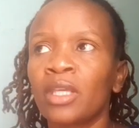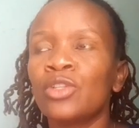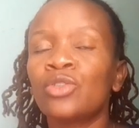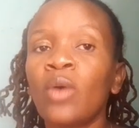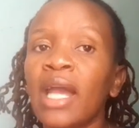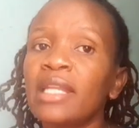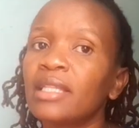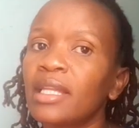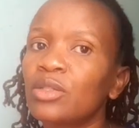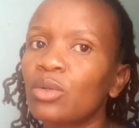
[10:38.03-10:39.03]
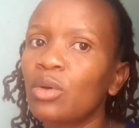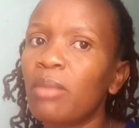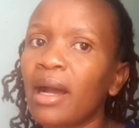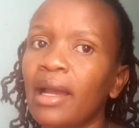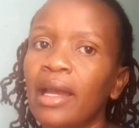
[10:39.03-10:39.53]
So I decided to go
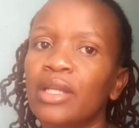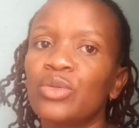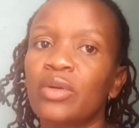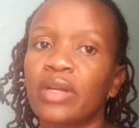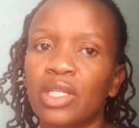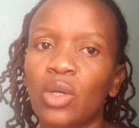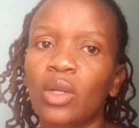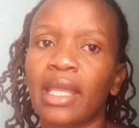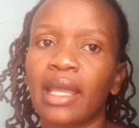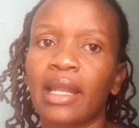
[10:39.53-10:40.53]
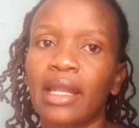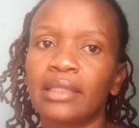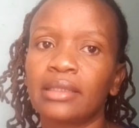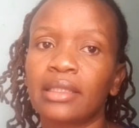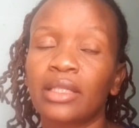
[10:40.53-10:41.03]
back and do critical care
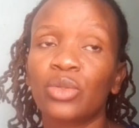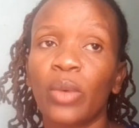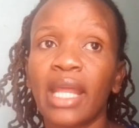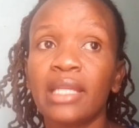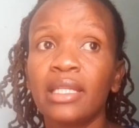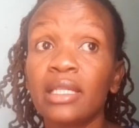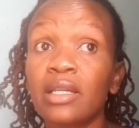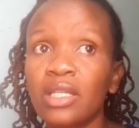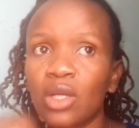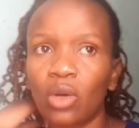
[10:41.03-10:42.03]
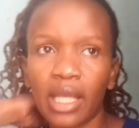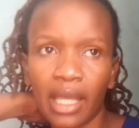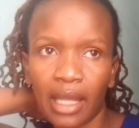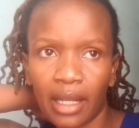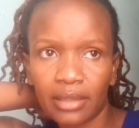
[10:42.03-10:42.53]
nursing. So when I did critical
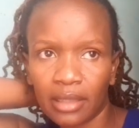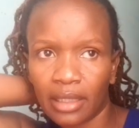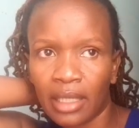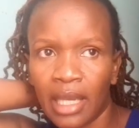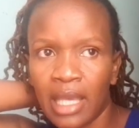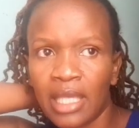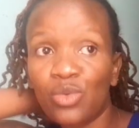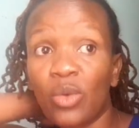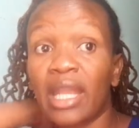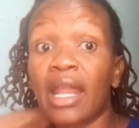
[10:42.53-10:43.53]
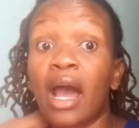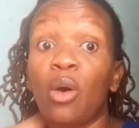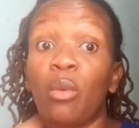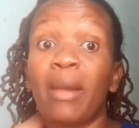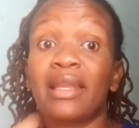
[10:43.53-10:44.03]
care nursing, is when
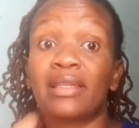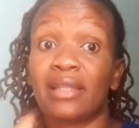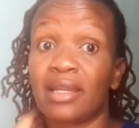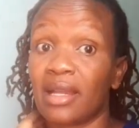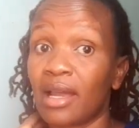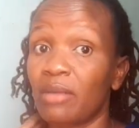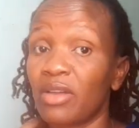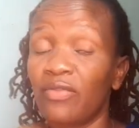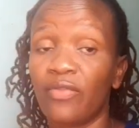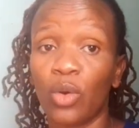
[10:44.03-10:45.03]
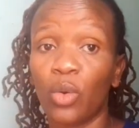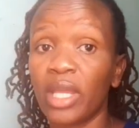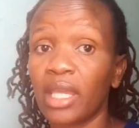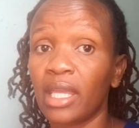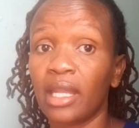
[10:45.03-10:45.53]
now money started coming
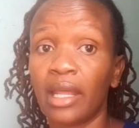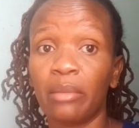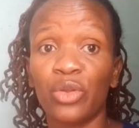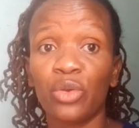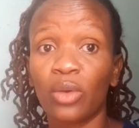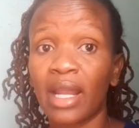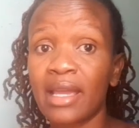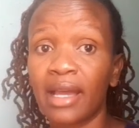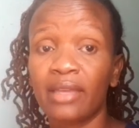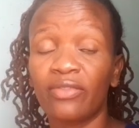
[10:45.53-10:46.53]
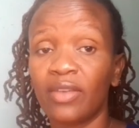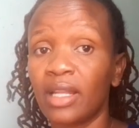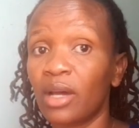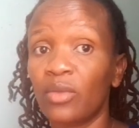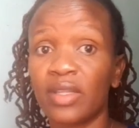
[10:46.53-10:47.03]
flowing in and you know like i feel
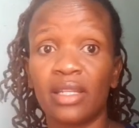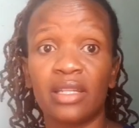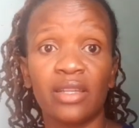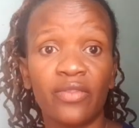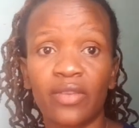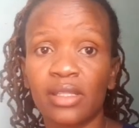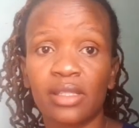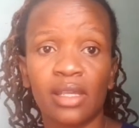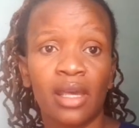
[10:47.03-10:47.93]
now there's a difference